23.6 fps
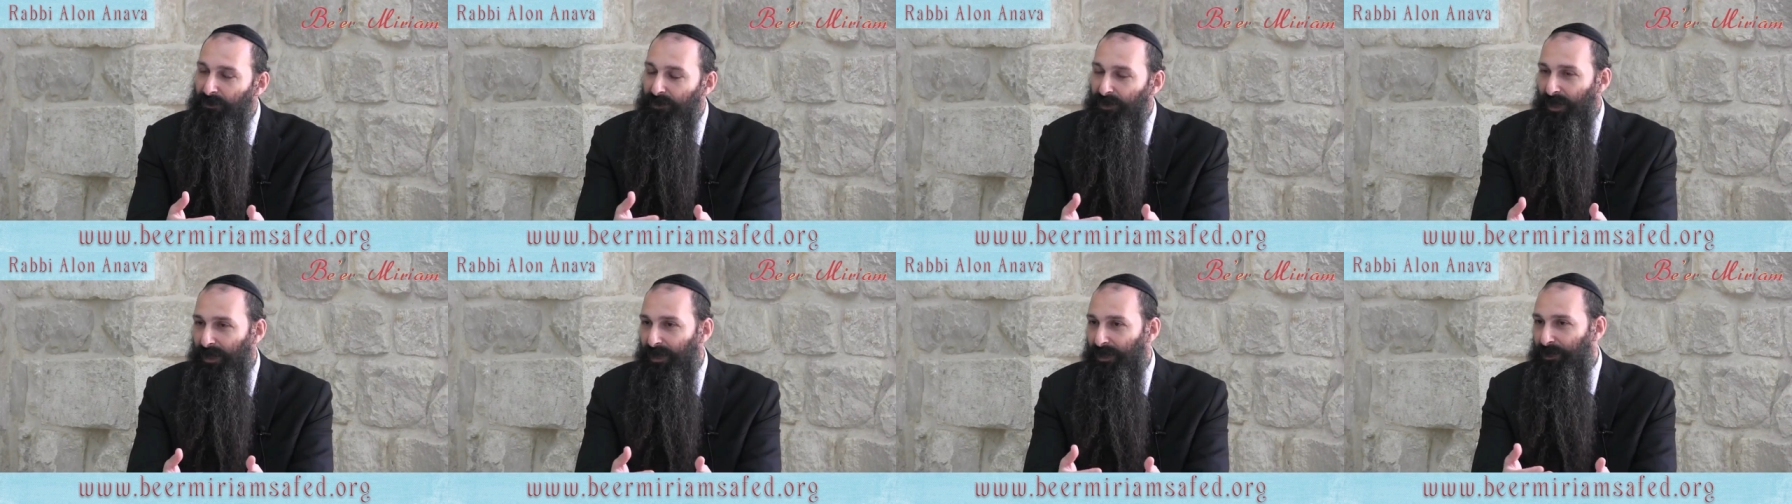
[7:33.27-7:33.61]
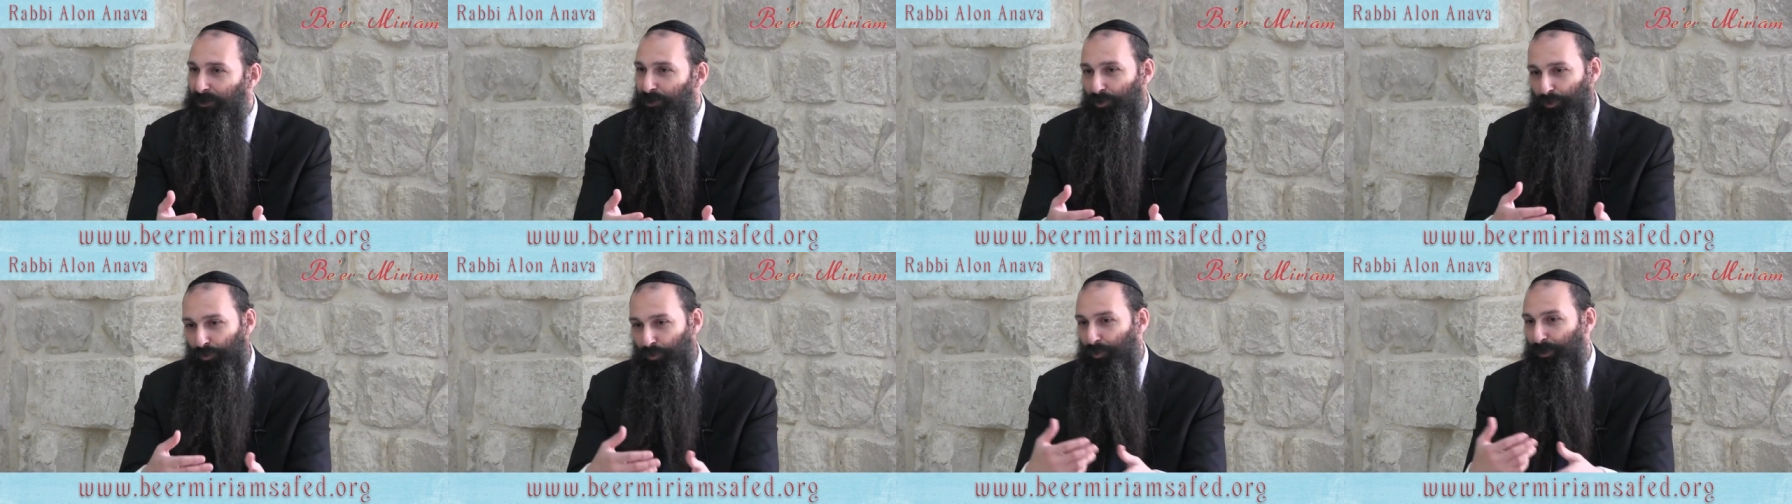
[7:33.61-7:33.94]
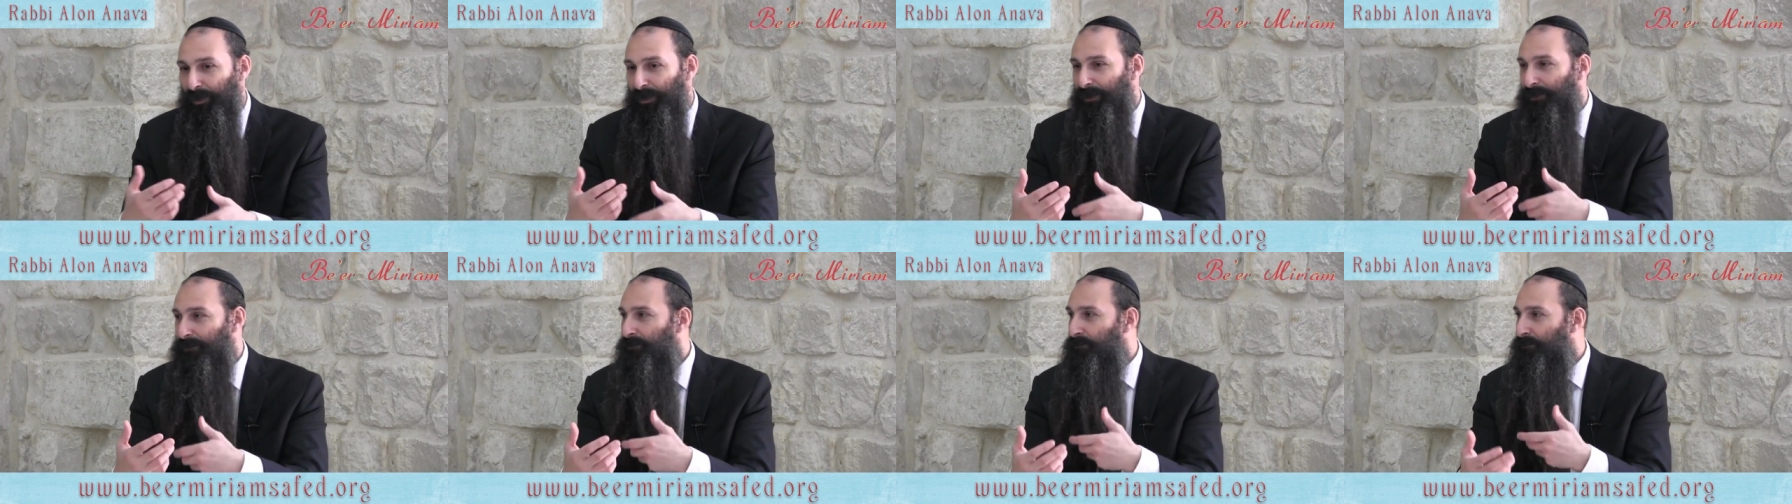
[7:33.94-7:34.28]
that you
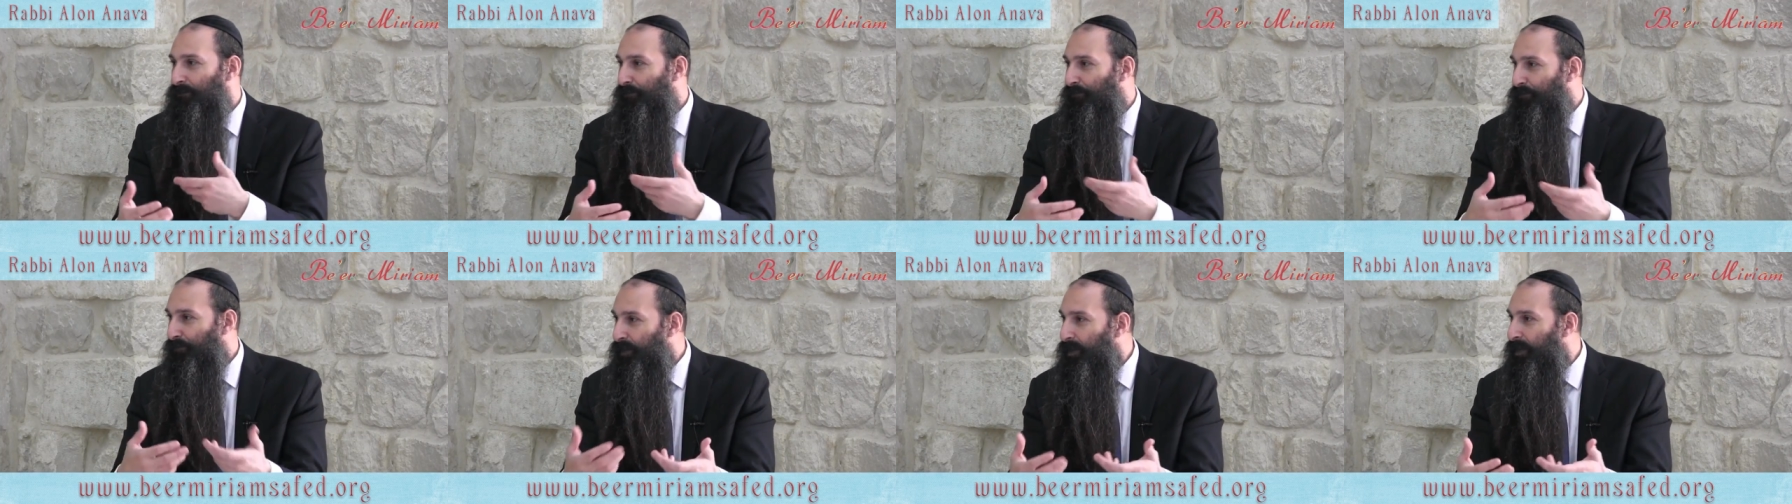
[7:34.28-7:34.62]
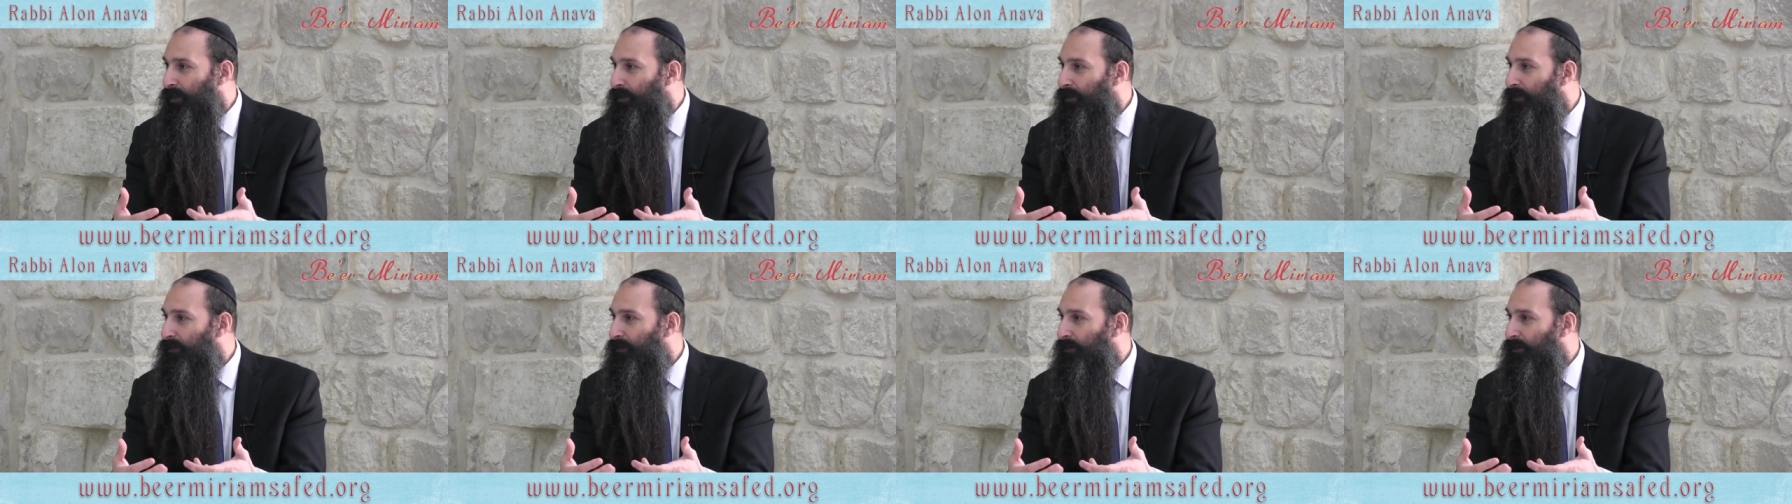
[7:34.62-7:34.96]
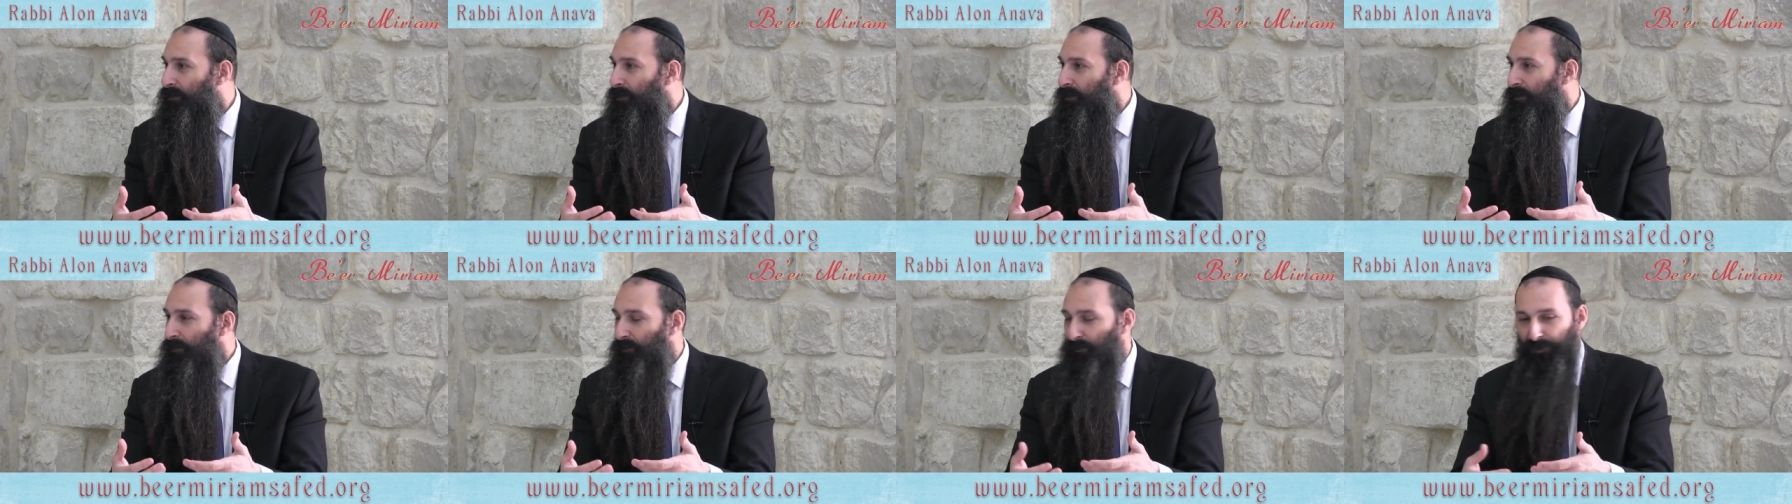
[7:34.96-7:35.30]
would think
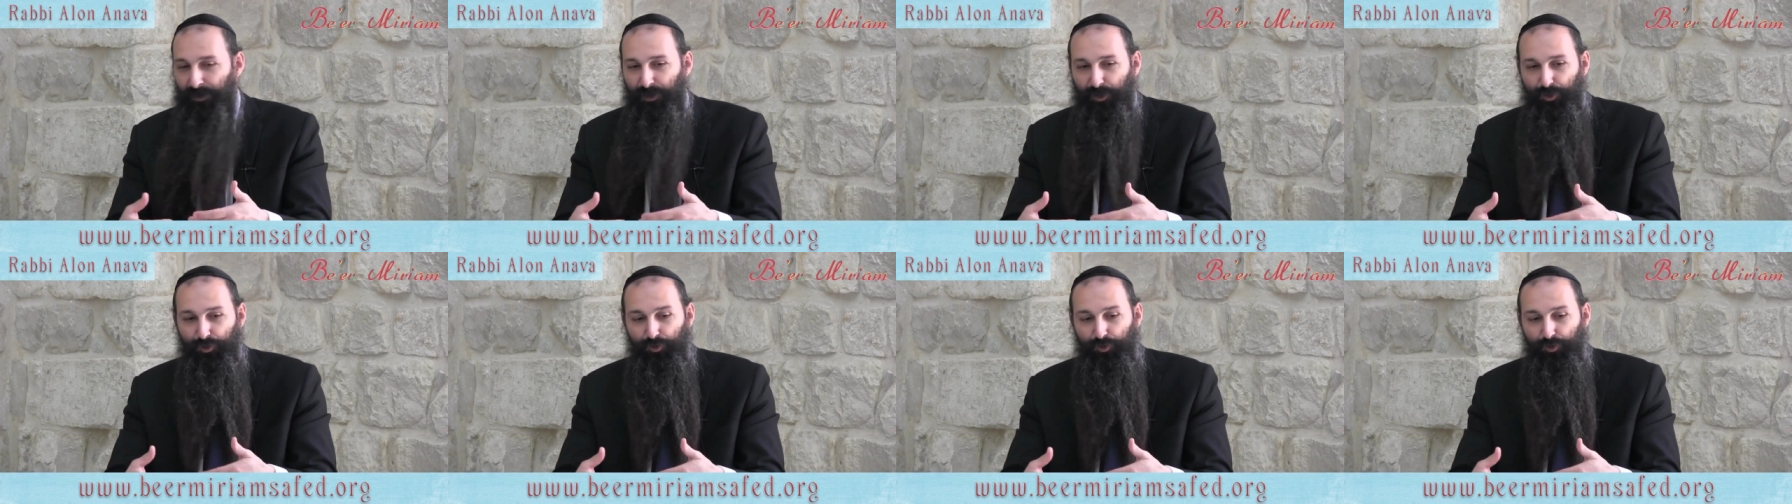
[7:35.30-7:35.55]
that